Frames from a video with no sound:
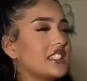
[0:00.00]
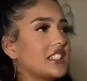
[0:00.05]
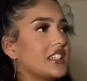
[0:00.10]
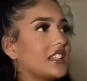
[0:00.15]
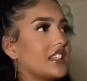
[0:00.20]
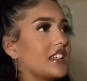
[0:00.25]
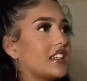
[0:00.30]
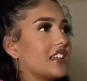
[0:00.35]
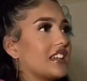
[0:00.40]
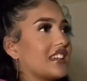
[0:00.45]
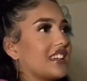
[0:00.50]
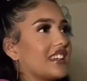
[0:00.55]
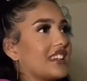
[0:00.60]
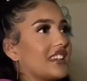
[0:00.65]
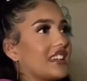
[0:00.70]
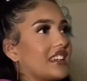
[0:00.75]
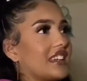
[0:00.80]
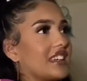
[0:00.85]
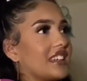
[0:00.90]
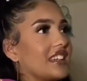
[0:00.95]
he said
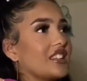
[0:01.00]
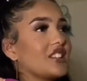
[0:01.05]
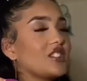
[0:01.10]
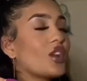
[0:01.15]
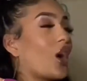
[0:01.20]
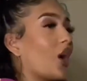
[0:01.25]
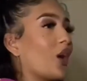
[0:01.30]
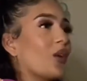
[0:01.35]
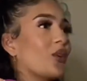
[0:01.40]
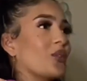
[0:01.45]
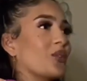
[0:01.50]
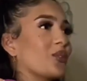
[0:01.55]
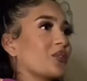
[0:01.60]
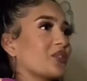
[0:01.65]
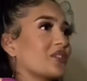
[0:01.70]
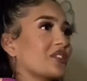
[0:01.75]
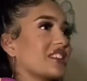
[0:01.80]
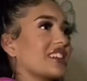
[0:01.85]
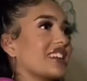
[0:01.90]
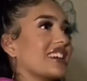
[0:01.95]
bye. No.
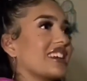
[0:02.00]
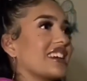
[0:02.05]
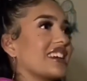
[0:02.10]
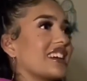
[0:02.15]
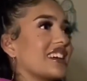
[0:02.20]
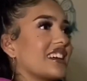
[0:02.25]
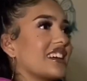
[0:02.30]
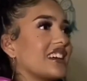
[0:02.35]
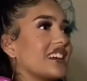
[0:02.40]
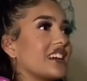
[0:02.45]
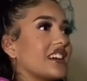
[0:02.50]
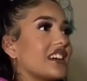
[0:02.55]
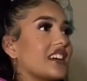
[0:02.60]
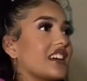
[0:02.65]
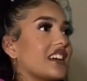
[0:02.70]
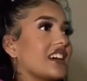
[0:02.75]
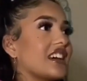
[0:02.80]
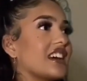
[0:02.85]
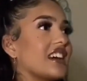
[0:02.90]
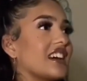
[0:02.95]
You
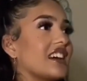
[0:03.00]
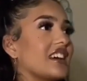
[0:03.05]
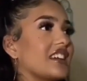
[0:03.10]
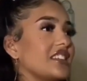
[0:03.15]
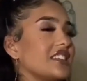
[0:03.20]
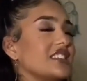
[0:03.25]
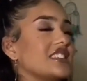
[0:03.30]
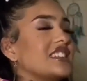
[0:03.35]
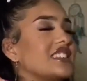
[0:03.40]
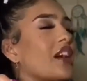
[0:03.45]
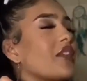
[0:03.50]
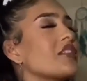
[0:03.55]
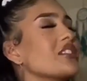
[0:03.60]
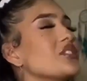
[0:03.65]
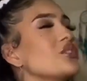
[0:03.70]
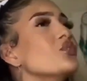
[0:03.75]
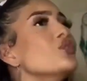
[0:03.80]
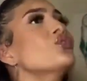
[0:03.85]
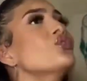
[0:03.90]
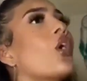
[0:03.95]
love me?
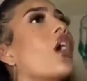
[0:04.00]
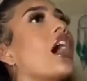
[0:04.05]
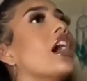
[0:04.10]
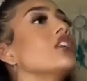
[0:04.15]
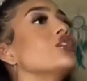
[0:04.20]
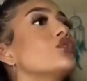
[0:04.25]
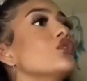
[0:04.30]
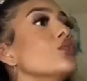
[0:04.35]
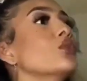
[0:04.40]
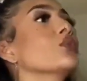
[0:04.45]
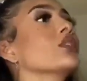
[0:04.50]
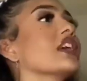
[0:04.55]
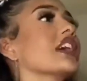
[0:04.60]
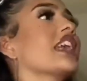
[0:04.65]
David, you know I do. Get